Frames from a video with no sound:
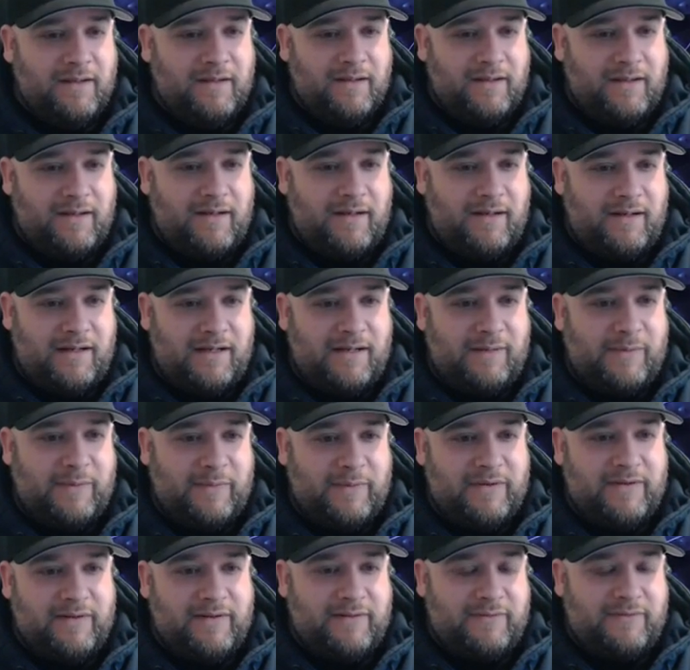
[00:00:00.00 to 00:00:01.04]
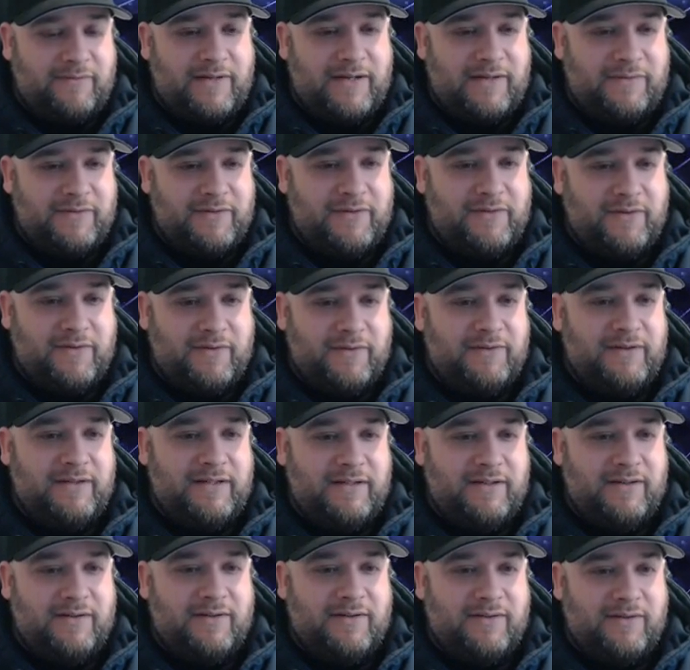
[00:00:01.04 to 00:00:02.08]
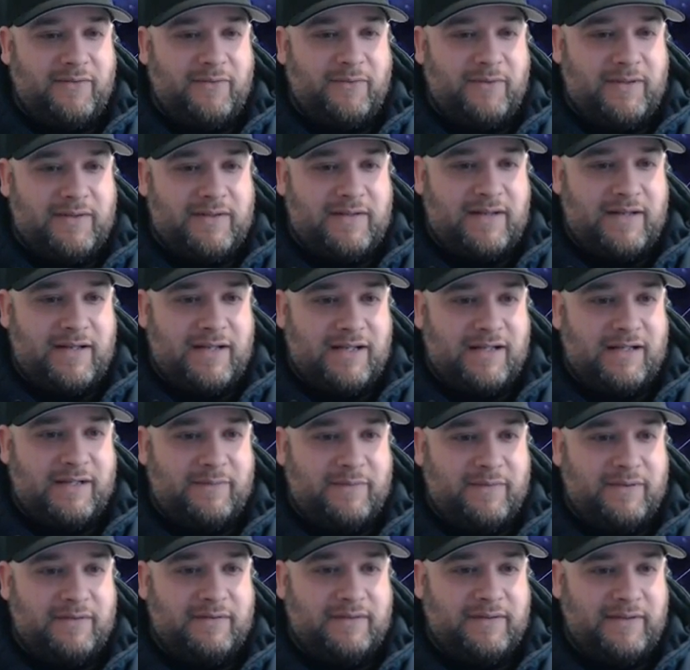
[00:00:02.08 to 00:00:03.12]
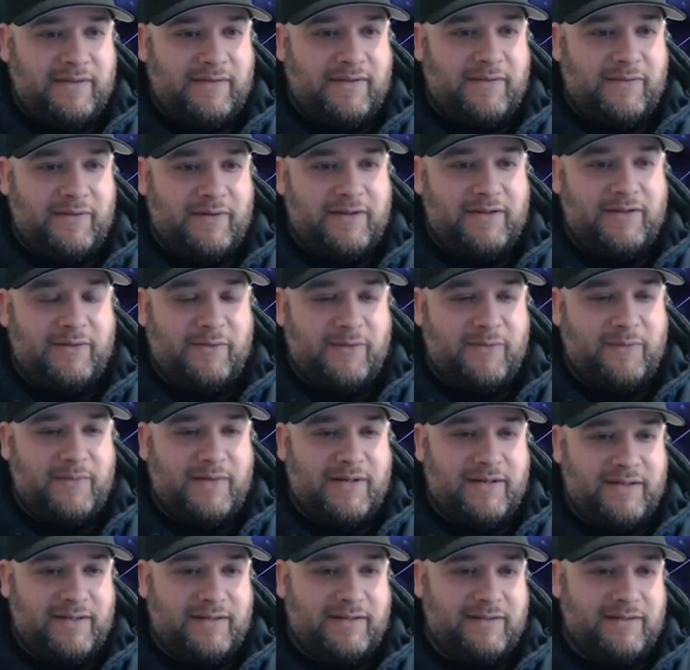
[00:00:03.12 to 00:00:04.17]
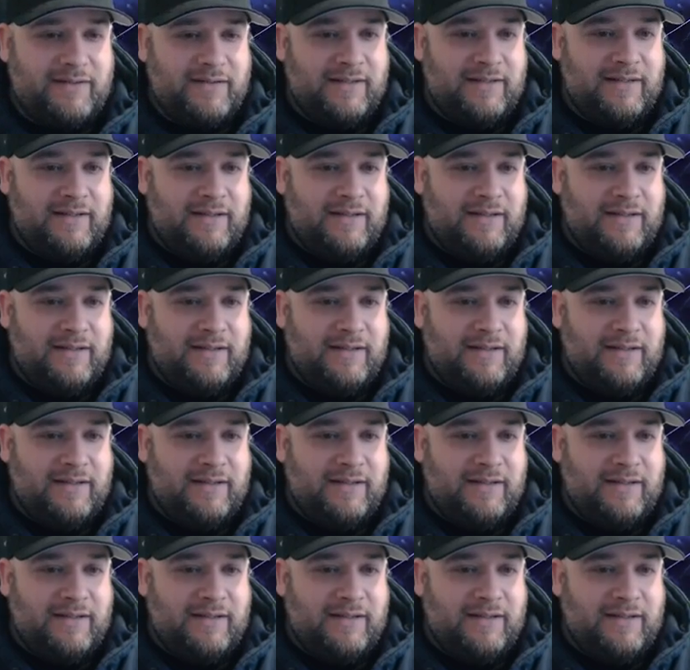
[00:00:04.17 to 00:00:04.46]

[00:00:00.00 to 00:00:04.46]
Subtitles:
My brother didn't file for 2 to 3 years one time. He's not very good with money.